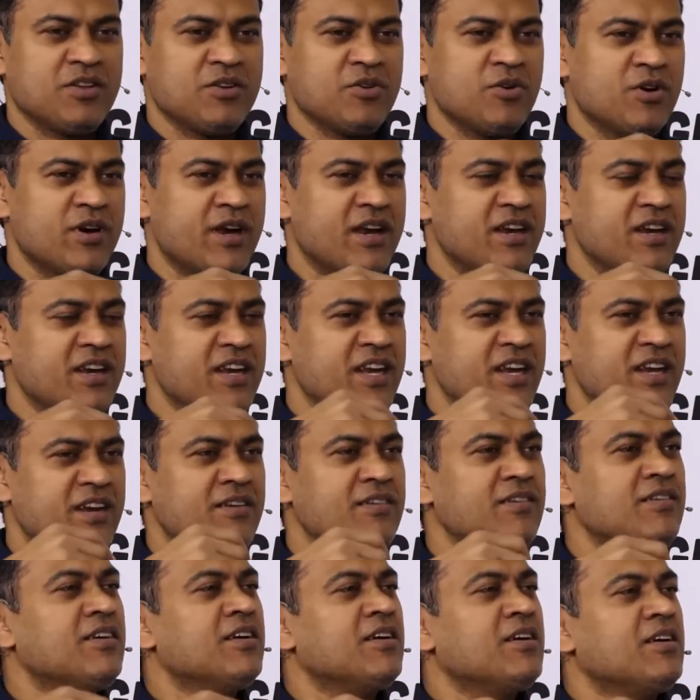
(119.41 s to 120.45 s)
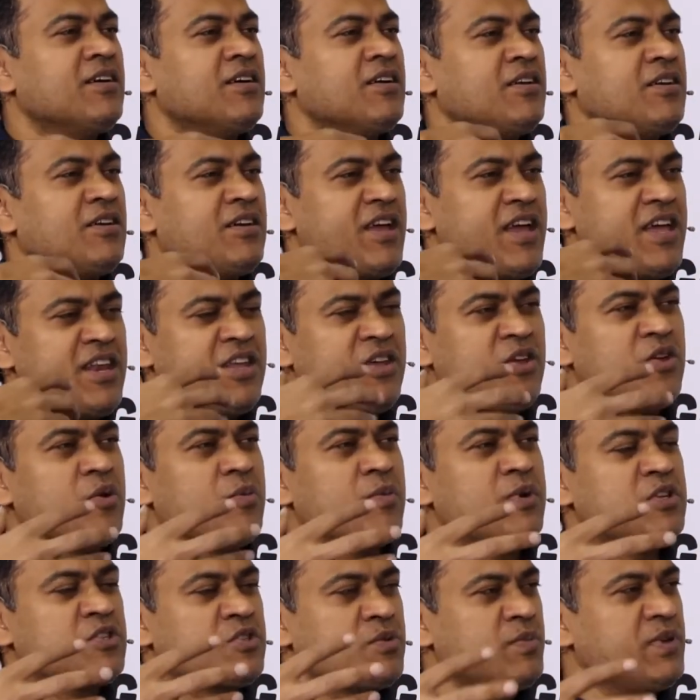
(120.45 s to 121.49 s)
you don't need any
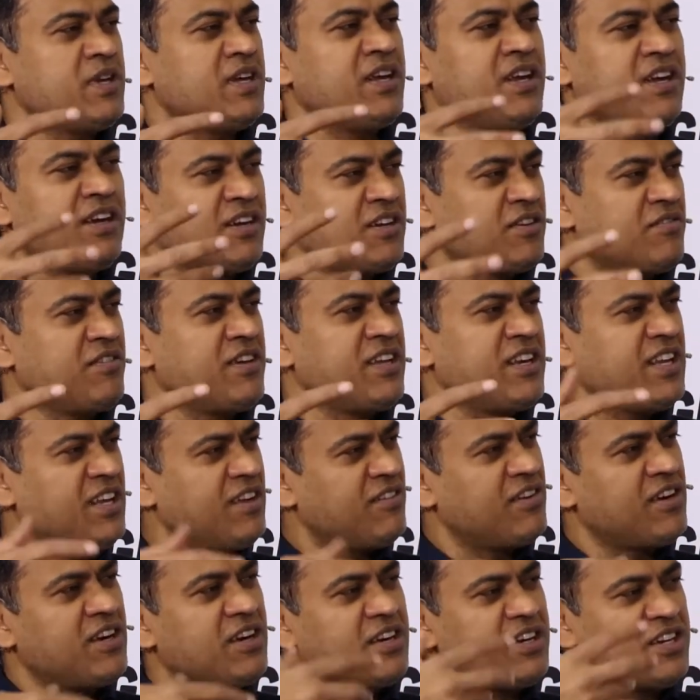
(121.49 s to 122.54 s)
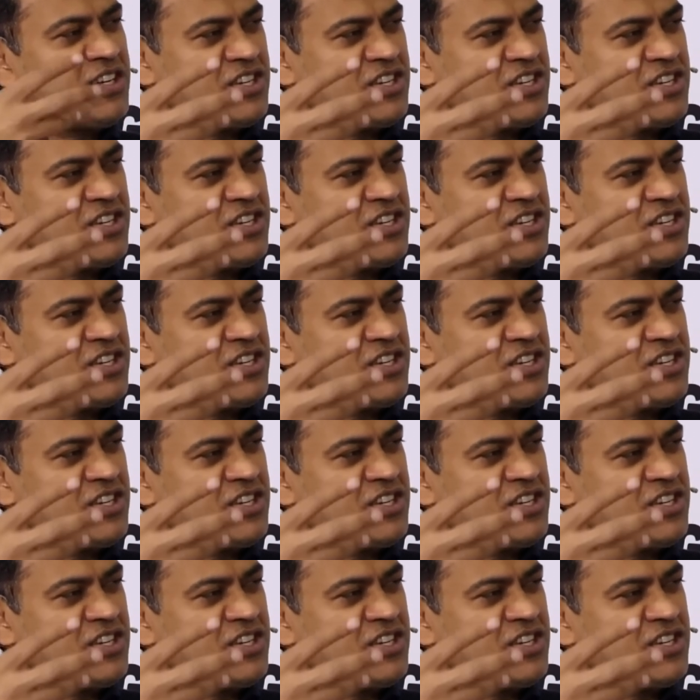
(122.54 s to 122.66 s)
humans to be intervene, even